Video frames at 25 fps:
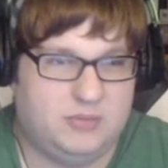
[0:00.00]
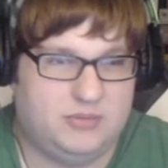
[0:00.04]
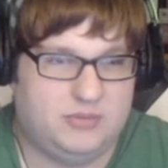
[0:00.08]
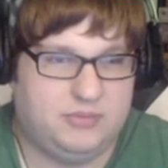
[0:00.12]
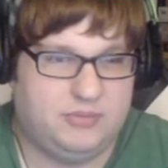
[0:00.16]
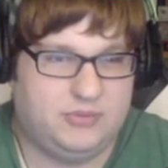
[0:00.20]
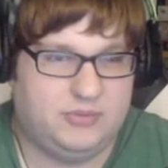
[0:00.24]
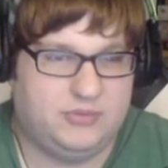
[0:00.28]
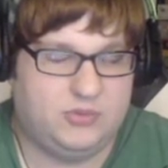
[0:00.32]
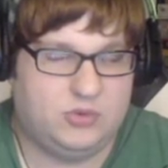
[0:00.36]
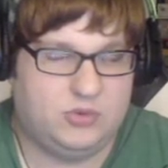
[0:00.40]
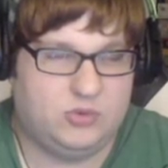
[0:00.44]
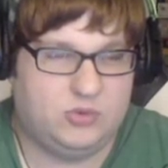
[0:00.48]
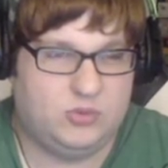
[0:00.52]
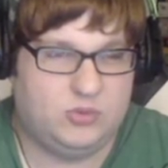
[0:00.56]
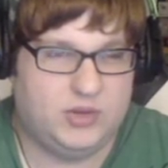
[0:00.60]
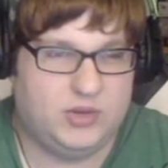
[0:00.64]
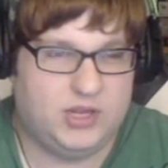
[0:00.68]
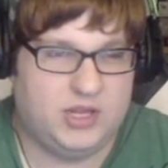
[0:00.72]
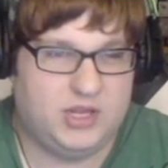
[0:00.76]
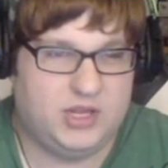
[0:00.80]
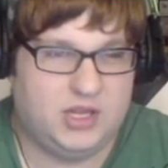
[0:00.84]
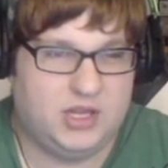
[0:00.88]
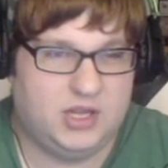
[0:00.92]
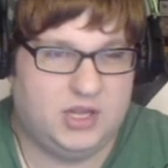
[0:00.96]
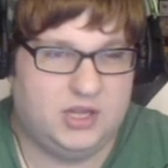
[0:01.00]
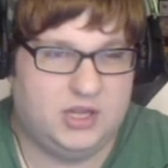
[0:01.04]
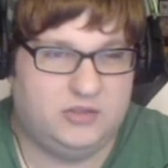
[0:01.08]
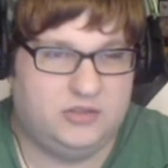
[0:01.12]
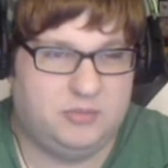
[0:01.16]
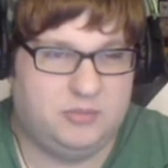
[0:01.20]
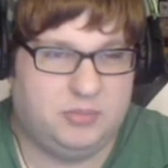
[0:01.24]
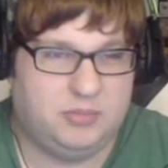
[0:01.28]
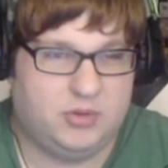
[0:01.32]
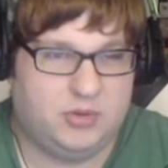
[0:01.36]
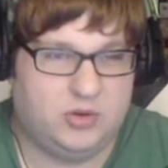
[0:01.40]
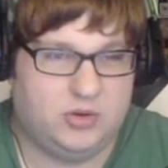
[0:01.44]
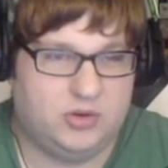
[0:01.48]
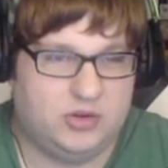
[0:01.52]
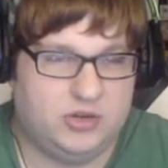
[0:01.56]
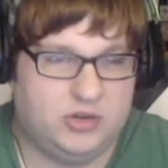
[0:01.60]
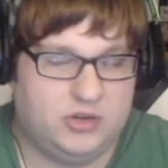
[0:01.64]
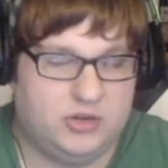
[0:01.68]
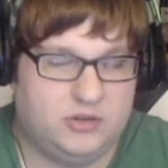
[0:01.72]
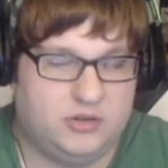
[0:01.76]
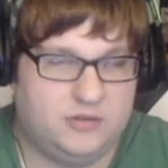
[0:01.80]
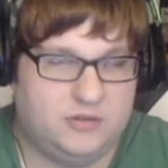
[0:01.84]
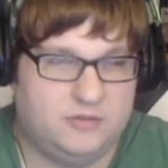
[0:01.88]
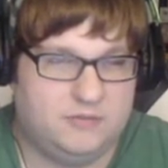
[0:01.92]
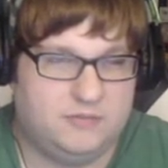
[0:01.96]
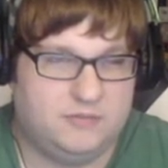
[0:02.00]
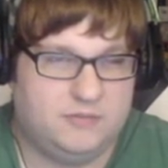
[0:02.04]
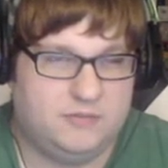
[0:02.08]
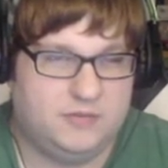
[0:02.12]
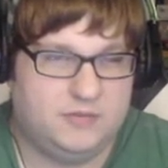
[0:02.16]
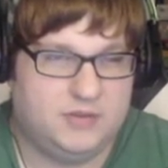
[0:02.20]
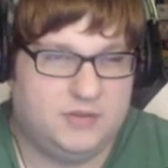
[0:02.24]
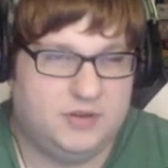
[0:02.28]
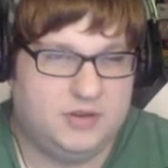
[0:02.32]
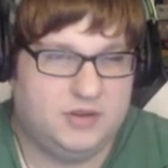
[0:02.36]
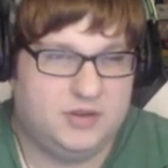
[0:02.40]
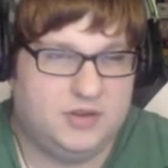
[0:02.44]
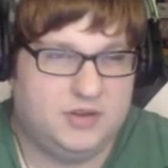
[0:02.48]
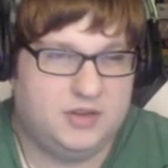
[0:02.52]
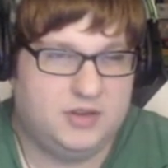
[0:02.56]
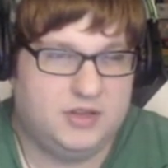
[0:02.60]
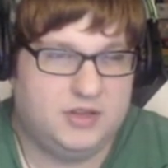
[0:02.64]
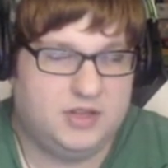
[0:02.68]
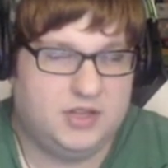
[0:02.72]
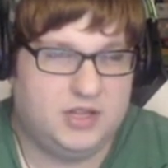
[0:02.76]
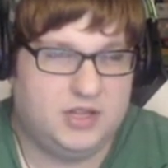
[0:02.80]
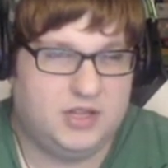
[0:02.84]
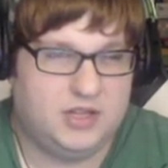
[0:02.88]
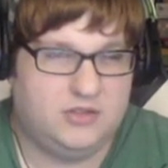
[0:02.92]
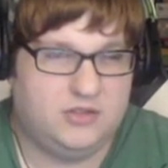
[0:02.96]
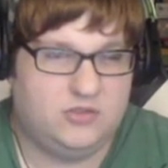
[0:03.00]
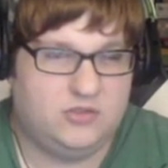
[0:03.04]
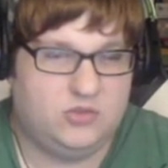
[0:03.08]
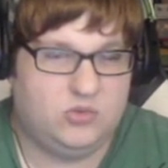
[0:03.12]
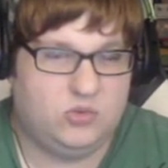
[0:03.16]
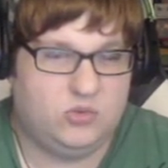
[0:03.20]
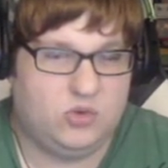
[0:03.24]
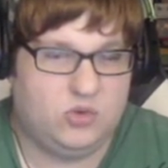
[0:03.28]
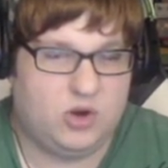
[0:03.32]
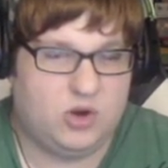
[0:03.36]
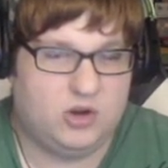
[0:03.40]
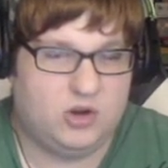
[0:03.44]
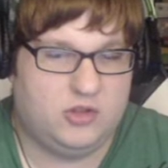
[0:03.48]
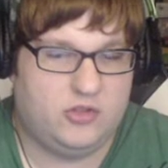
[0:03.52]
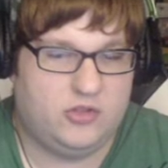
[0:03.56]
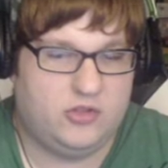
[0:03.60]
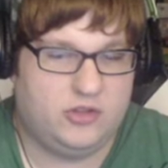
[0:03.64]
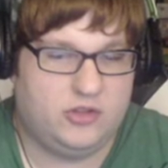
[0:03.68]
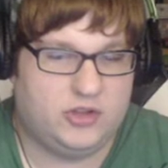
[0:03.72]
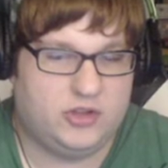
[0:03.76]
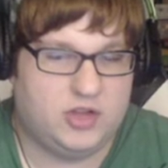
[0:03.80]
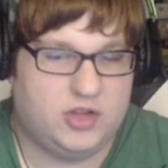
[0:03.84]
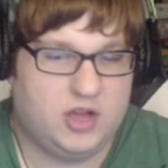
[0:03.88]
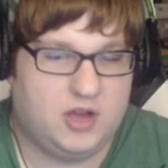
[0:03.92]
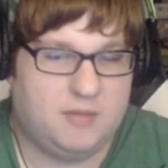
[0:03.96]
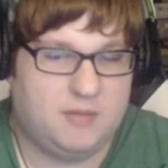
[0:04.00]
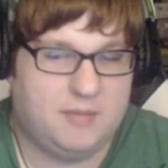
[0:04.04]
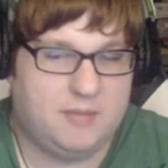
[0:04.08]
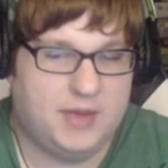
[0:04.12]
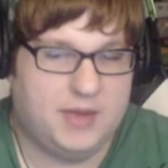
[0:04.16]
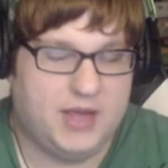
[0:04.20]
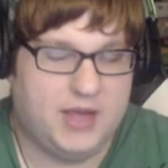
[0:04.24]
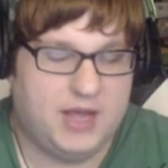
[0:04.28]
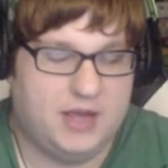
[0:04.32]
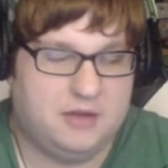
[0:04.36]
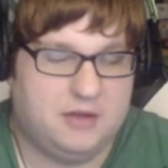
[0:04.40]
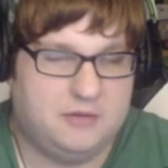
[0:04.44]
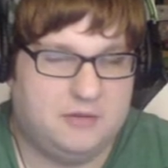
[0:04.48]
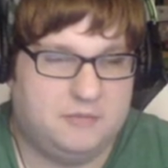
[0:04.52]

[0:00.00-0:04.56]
before we uh, depart into our the combat.